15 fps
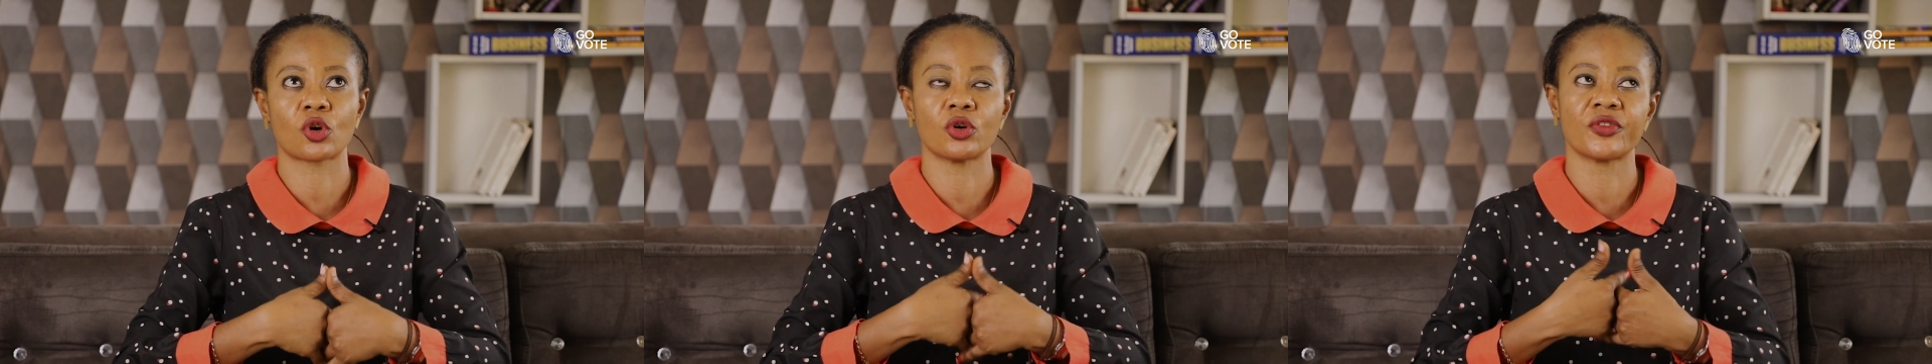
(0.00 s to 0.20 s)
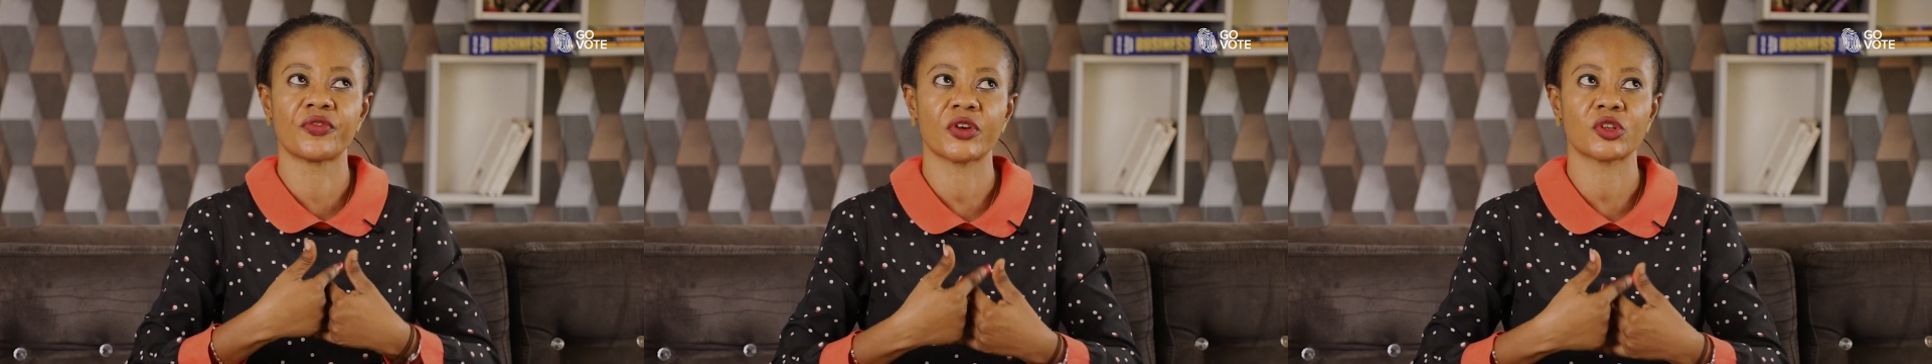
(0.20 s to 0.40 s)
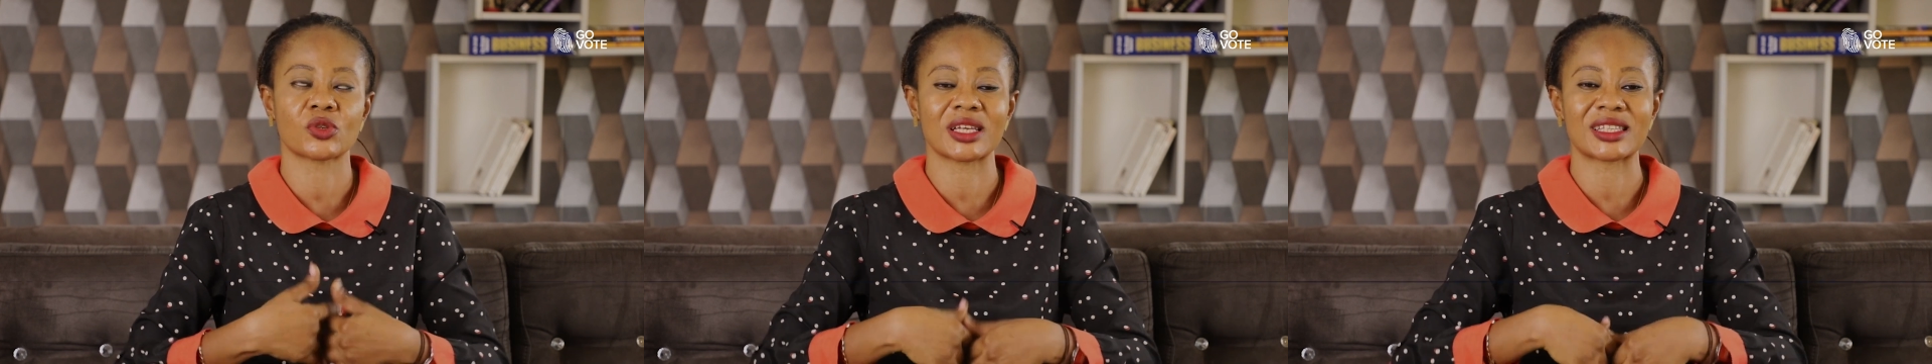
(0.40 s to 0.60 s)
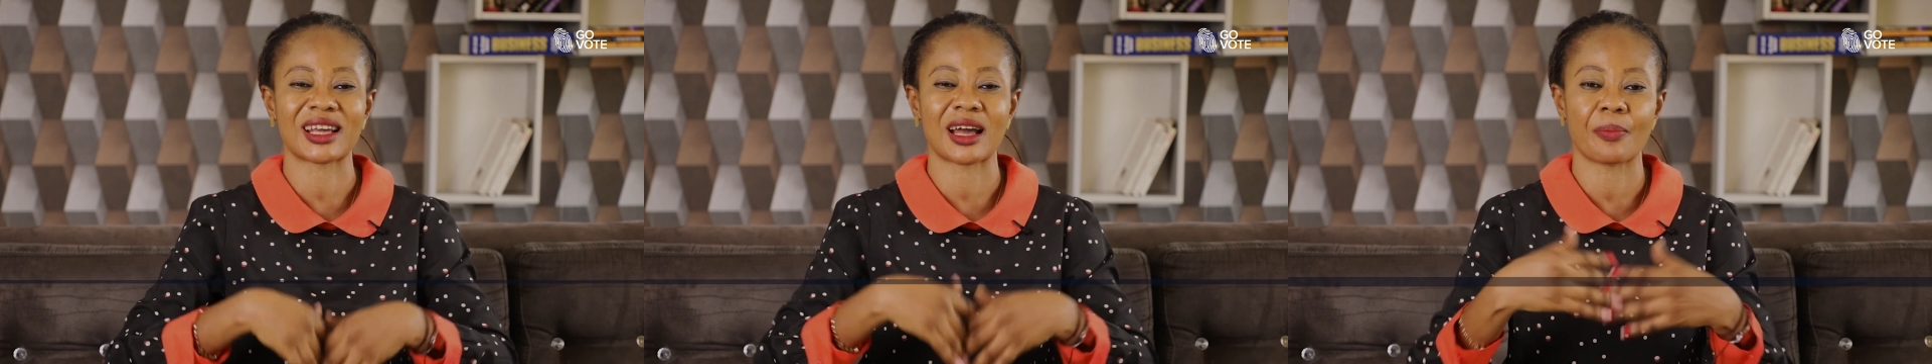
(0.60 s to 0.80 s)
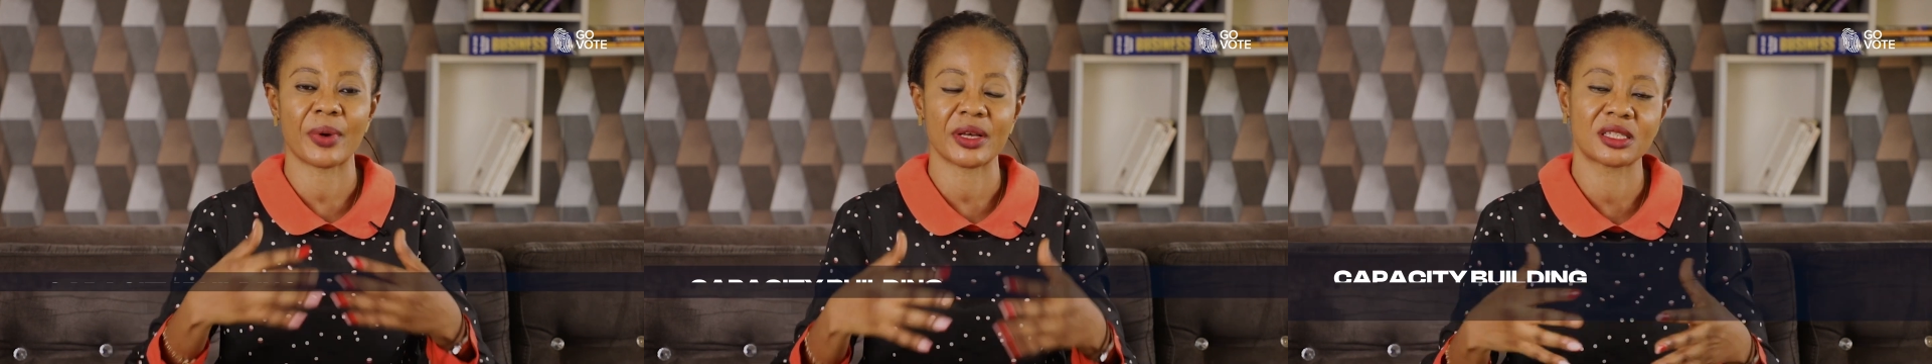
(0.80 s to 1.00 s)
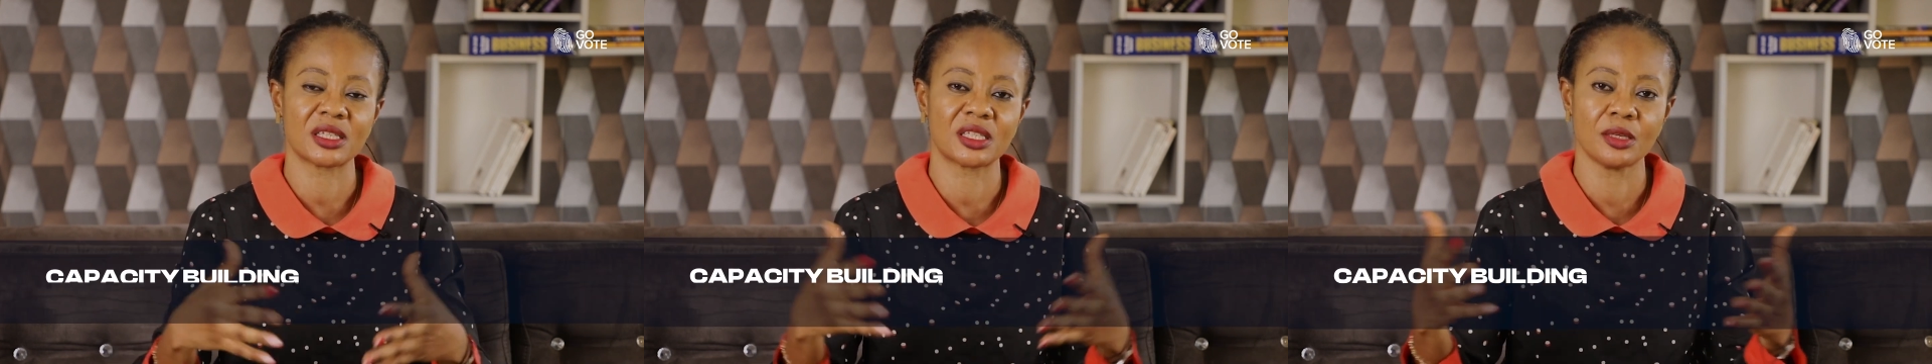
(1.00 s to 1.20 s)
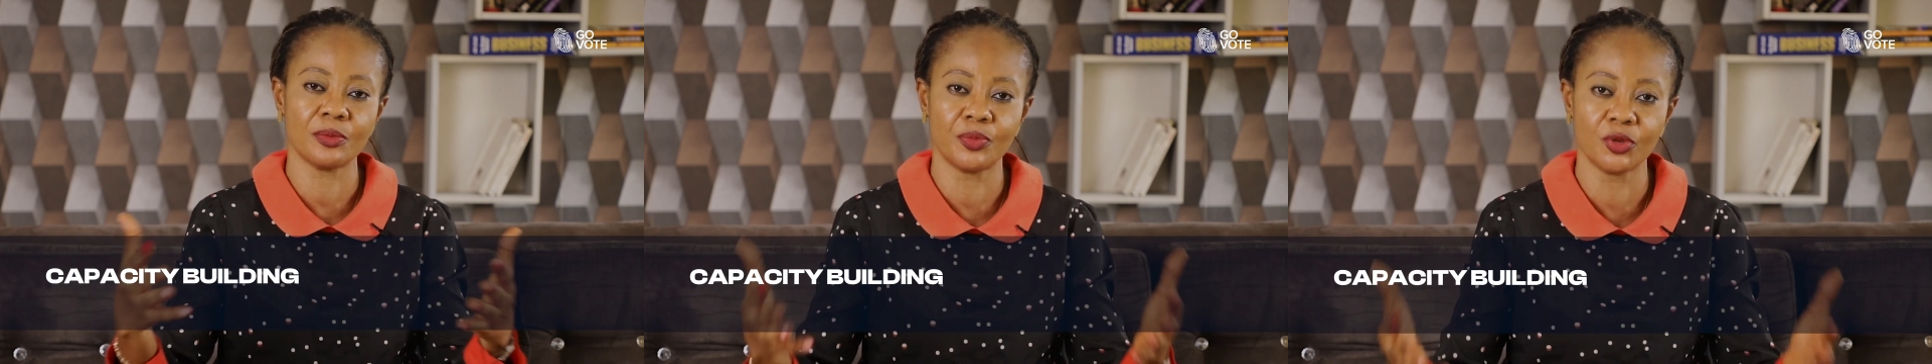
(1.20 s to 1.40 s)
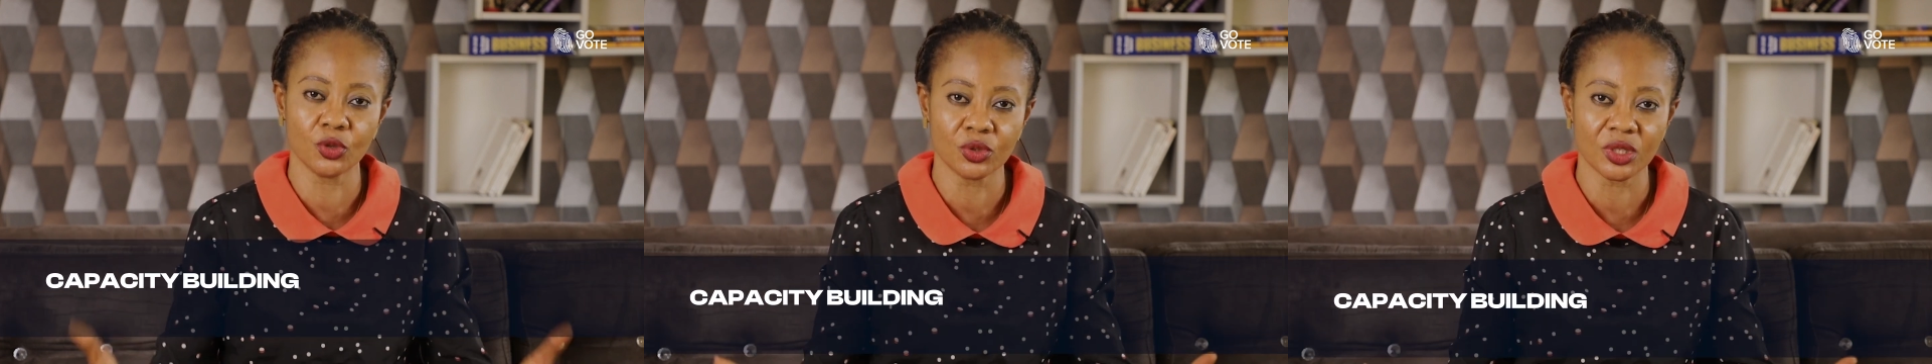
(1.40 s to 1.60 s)
referred to as capacity
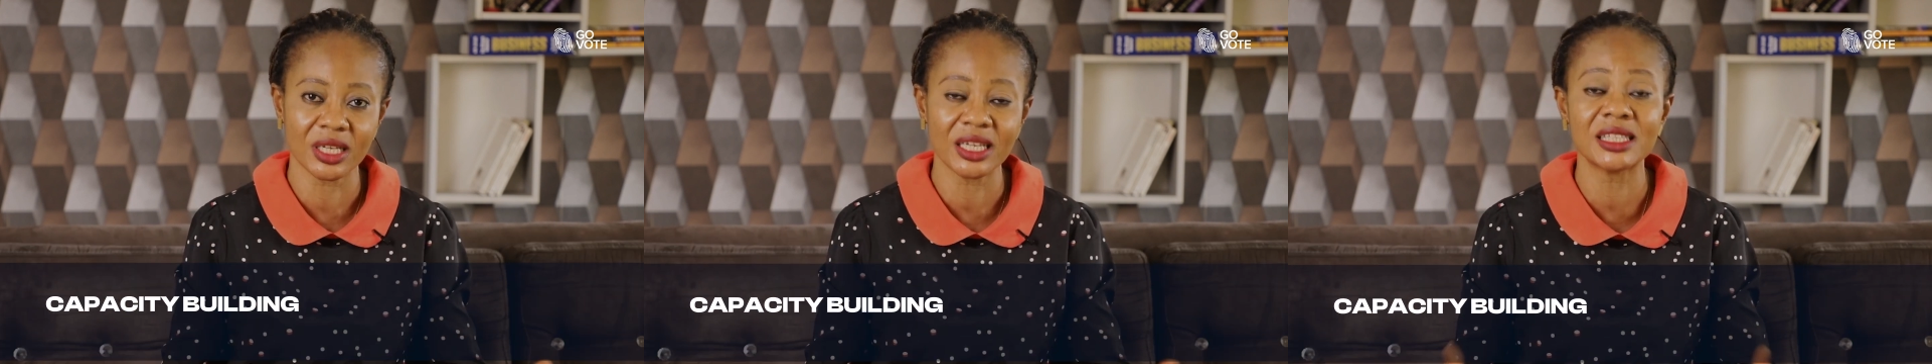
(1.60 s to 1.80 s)
building.